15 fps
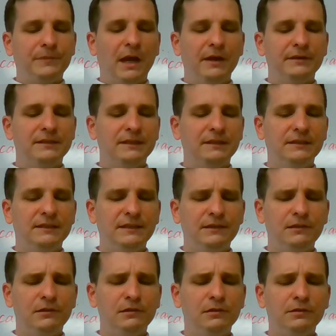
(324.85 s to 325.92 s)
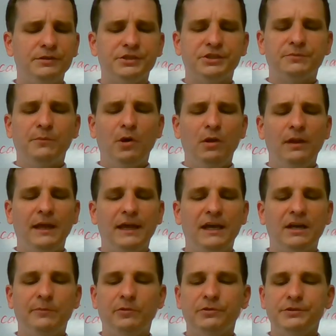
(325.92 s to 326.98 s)
hunting deer, small
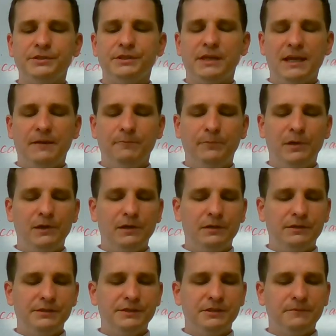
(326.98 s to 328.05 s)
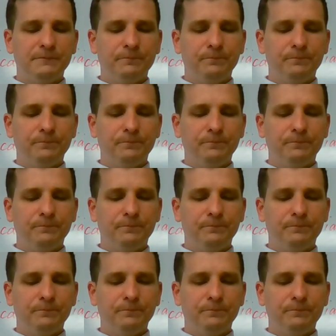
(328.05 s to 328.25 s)
animals, and birds.